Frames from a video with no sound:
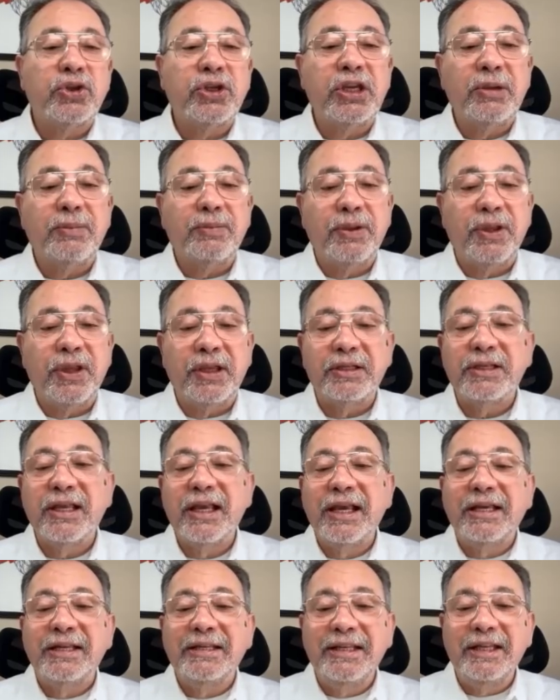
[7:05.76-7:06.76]
to keep things
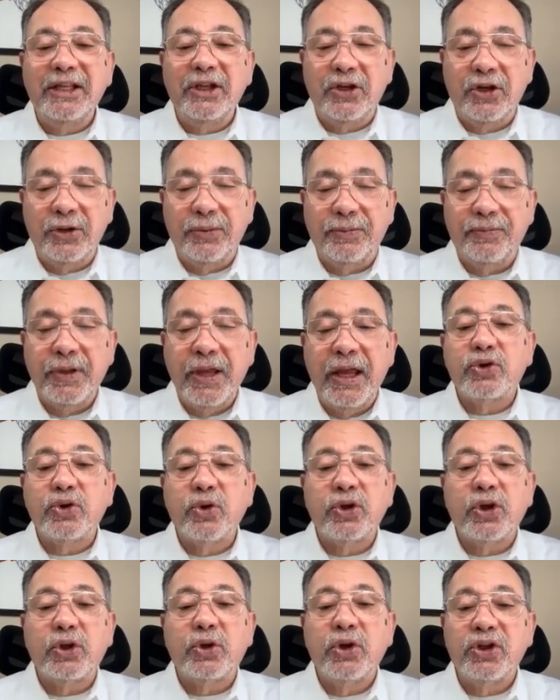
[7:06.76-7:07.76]
neater.
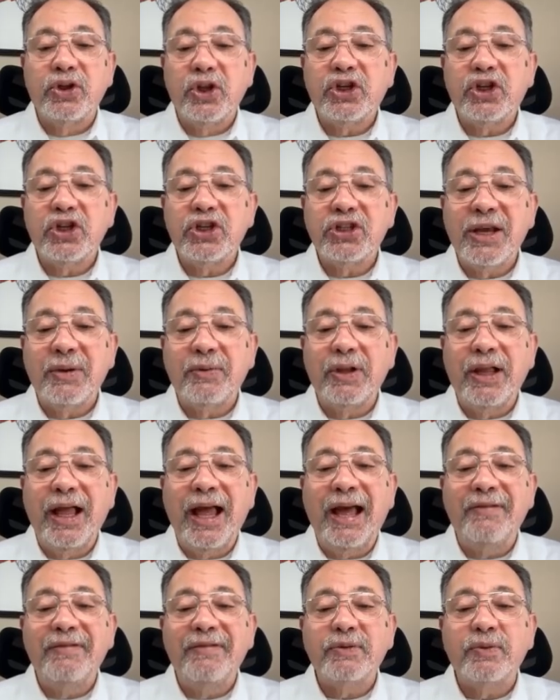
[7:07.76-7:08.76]
So the conditions that we'll
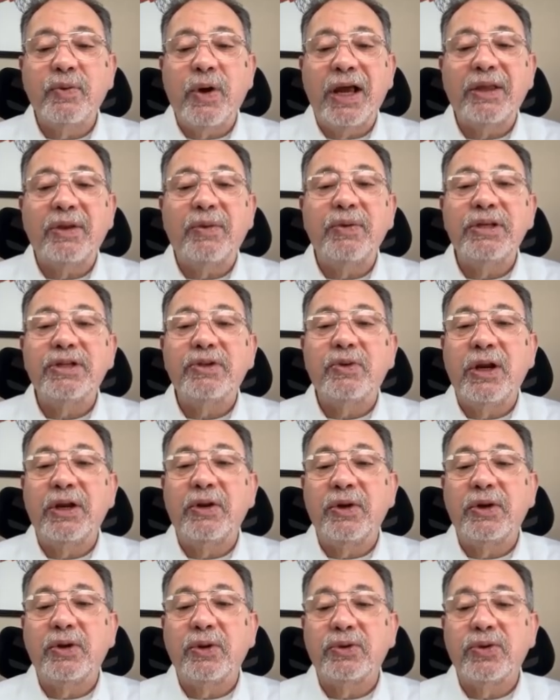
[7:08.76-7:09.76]
have is y3 is
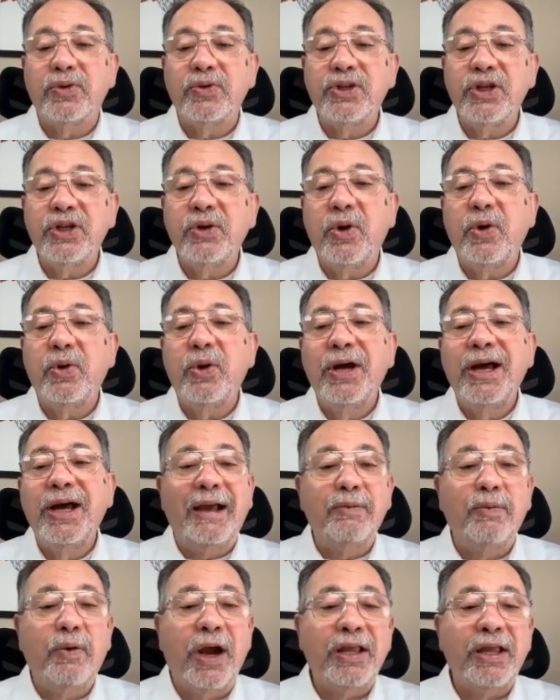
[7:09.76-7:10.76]
greater or equal to 0
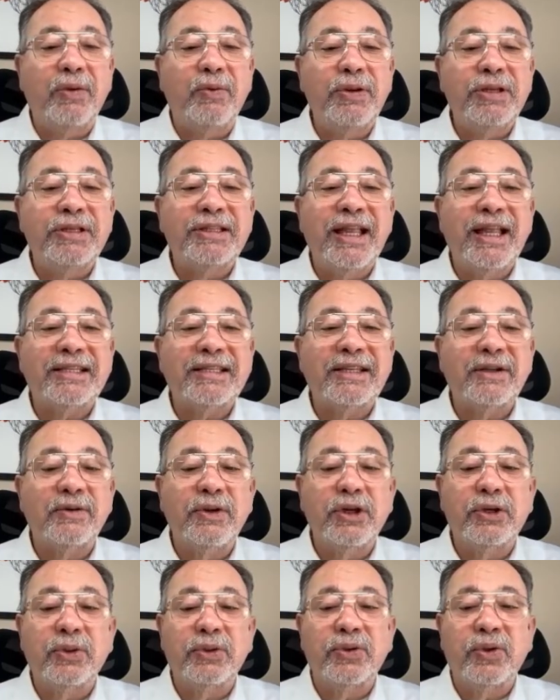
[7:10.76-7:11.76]
and y3 is less than or
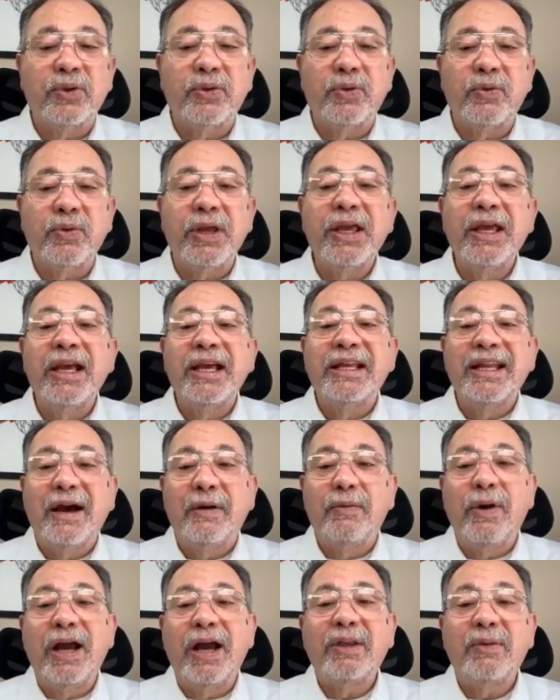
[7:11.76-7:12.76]
equal to 3.
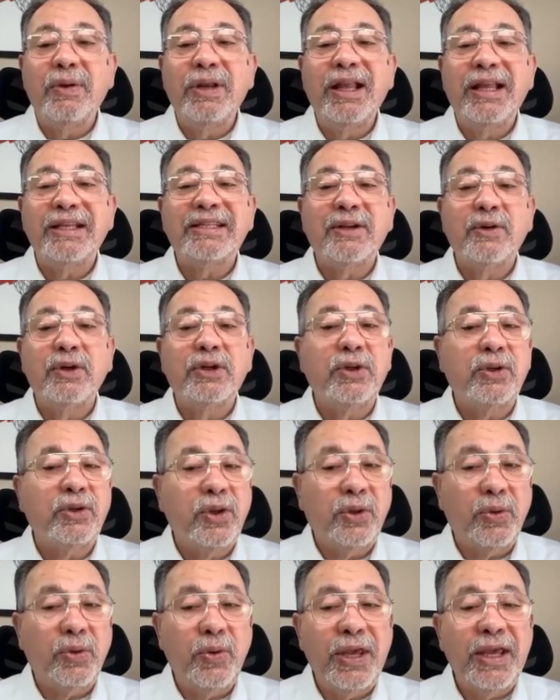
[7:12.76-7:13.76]
Now y3 less than or equal
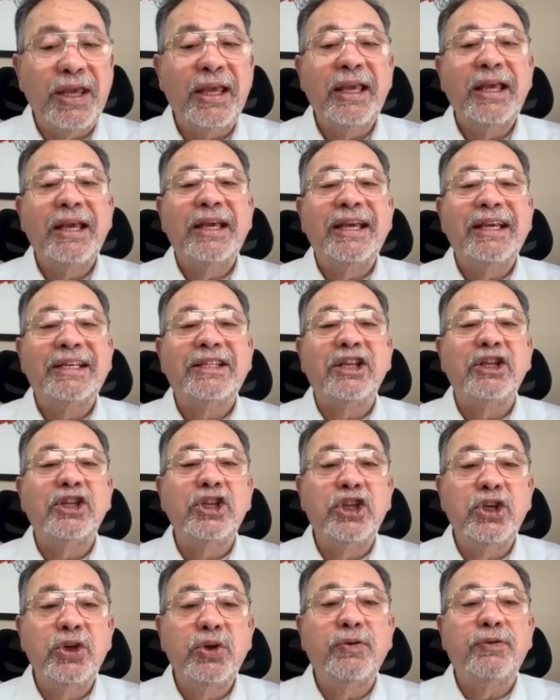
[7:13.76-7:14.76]
to 3 is a
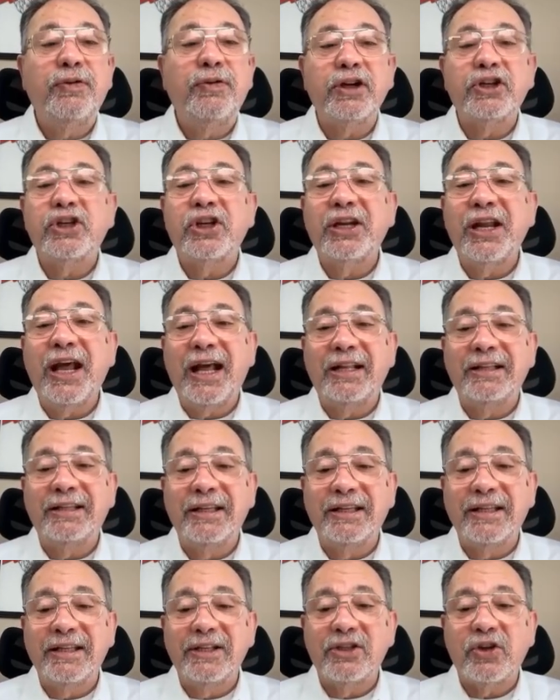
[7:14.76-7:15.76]
new
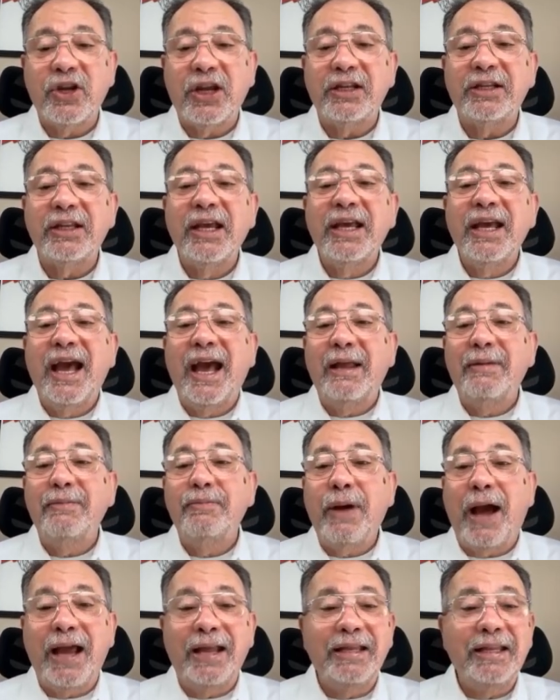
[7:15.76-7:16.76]
functionality constraint,
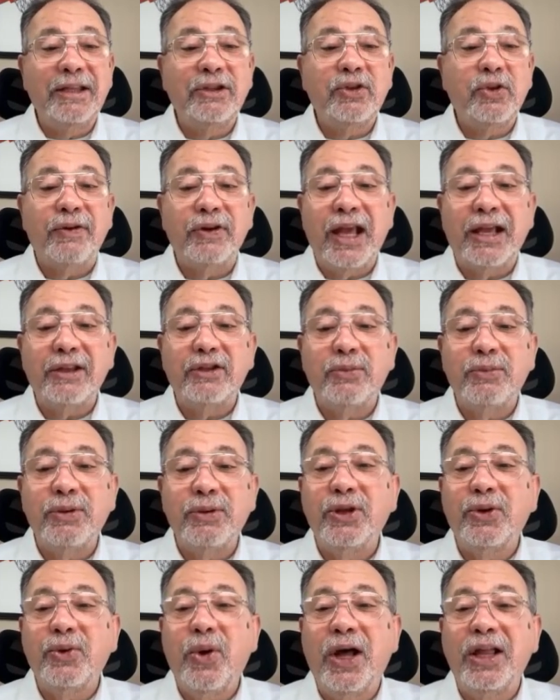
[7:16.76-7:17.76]
and I need for that to be
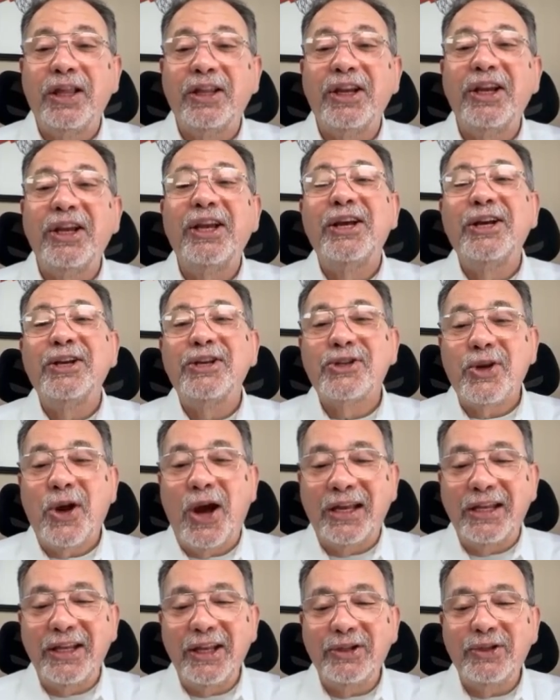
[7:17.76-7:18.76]
equality, so
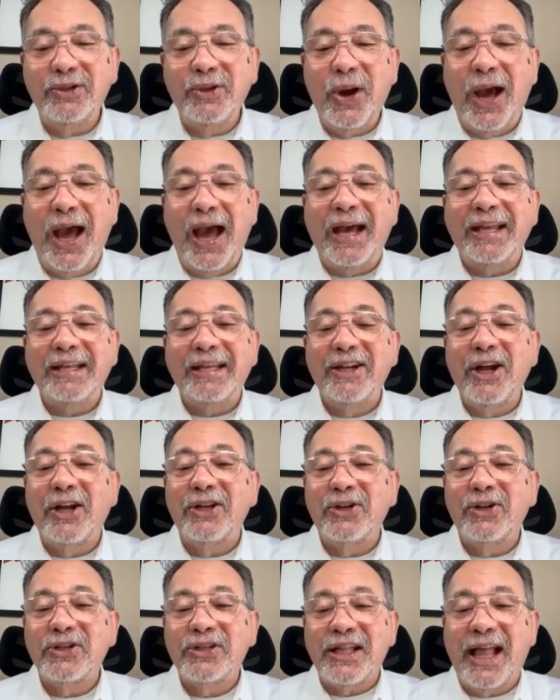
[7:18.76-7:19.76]
I need to add
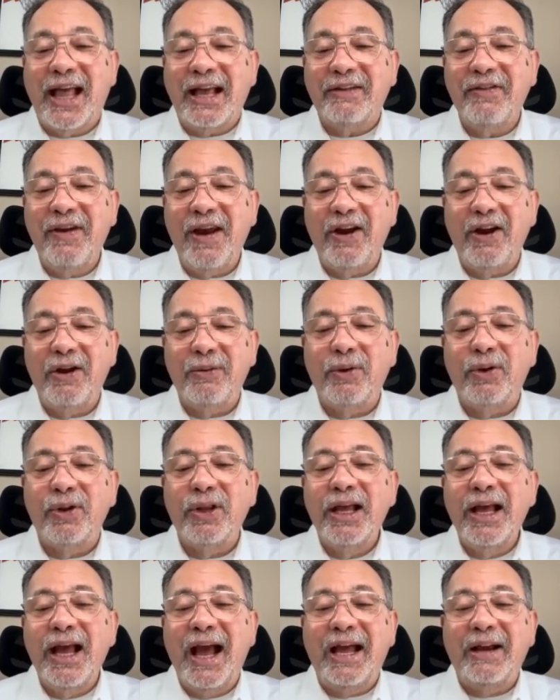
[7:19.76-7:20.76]
another slack variable
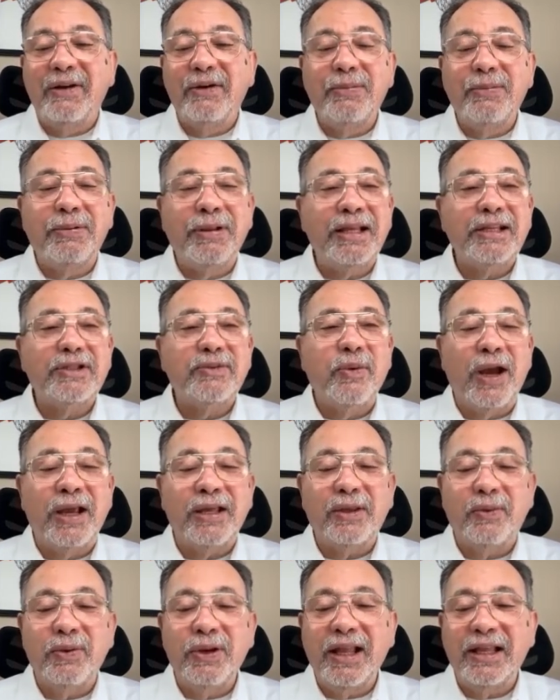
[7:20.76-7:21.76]
and replace
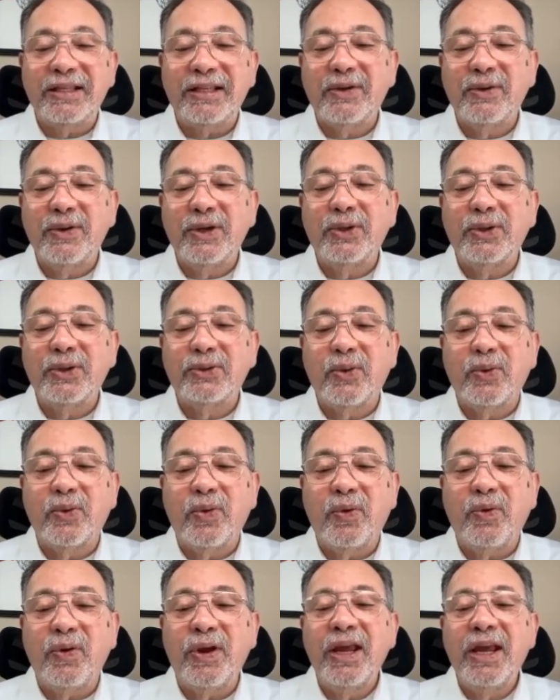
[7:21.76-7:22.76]
y3 less than or equal to
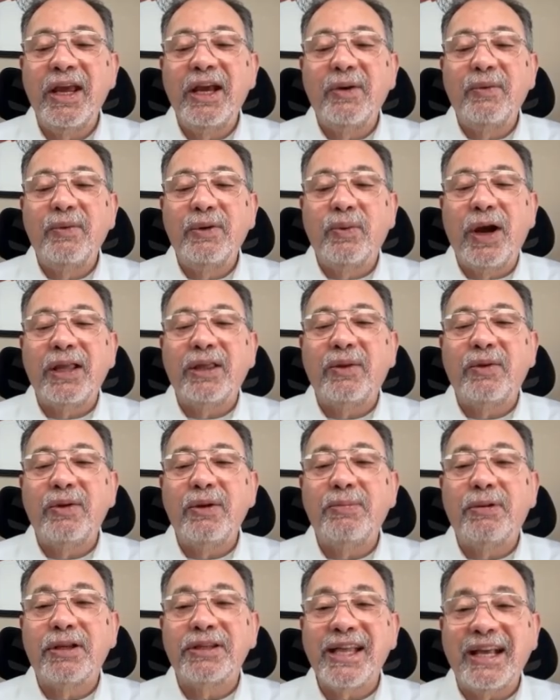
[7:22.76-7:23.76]
3 with
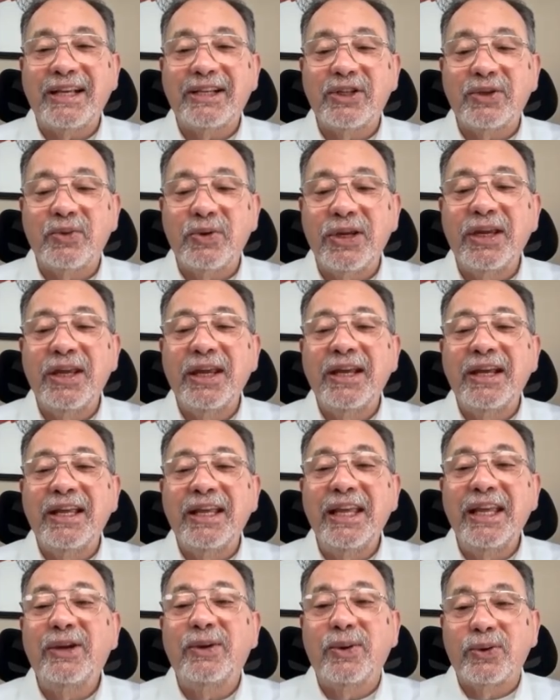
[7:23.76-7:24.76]
y3 plus x6
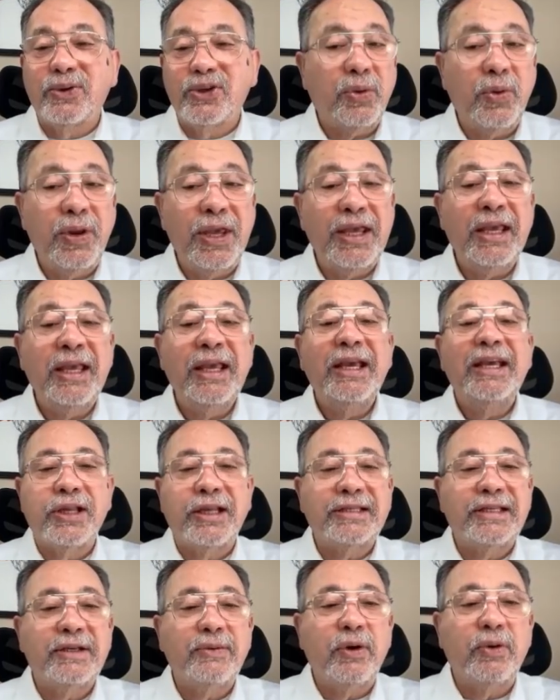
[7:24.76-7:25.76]
equals 3.
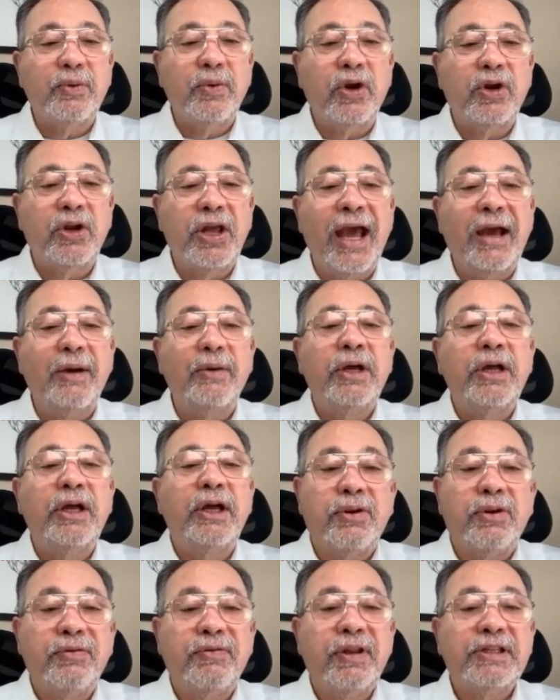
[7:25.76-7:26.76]
Let's see where we are now.
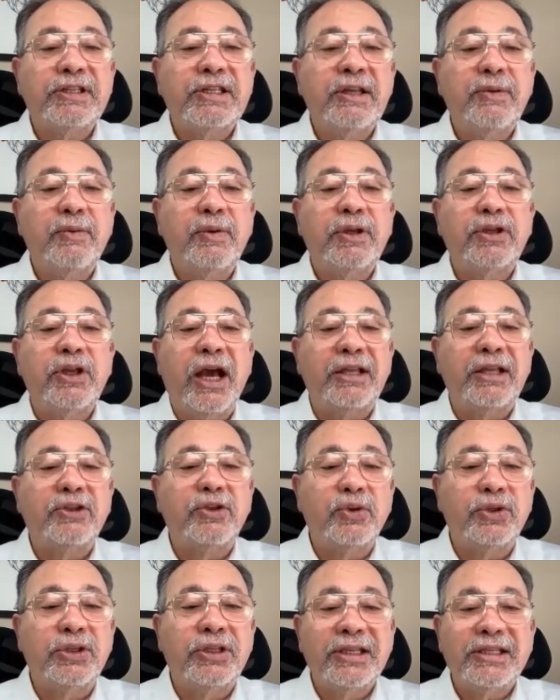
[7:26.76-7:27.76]
Previously, we had got
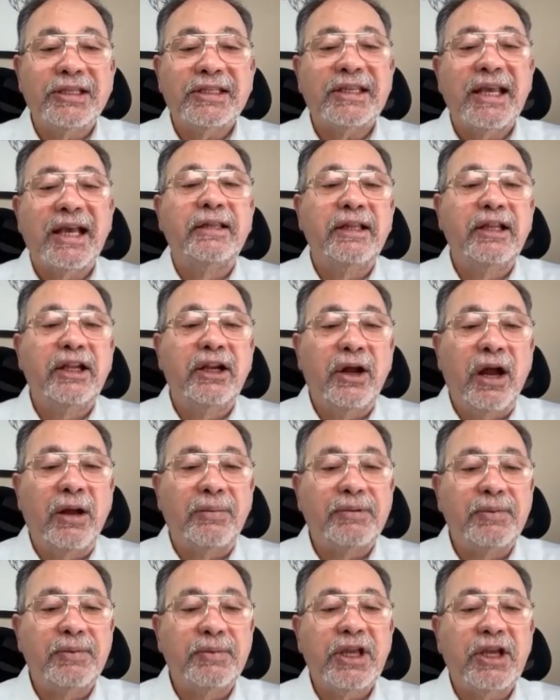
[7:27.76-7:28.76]
to this linear
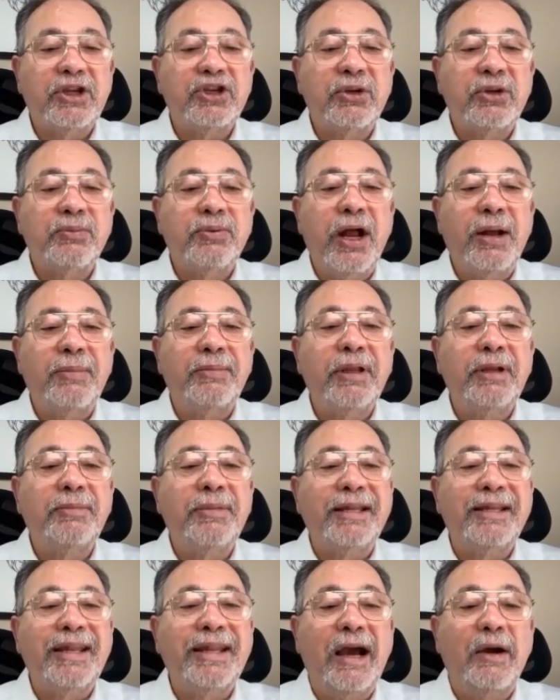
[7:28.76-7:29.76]
optimization problem,
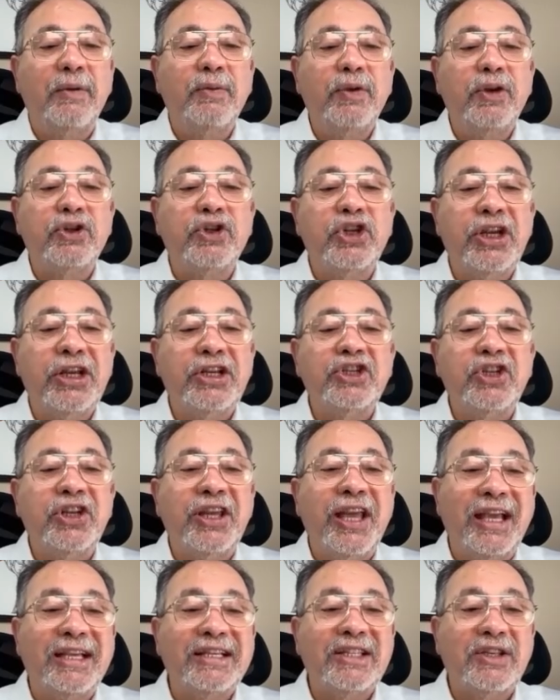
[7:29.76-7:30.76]
and now we are changing
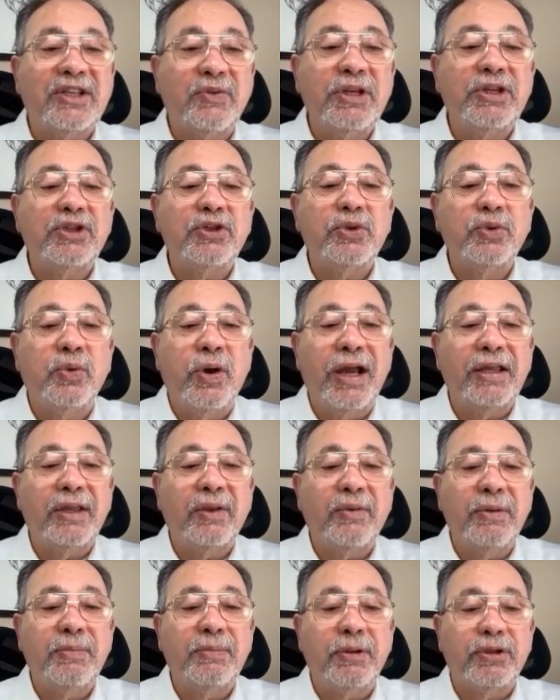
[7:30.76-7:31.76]
x3s to
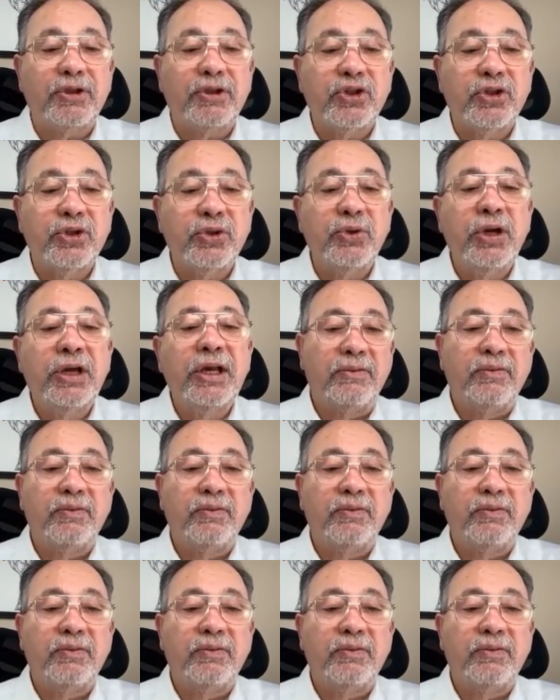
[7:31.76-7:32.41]
y3 plus 2.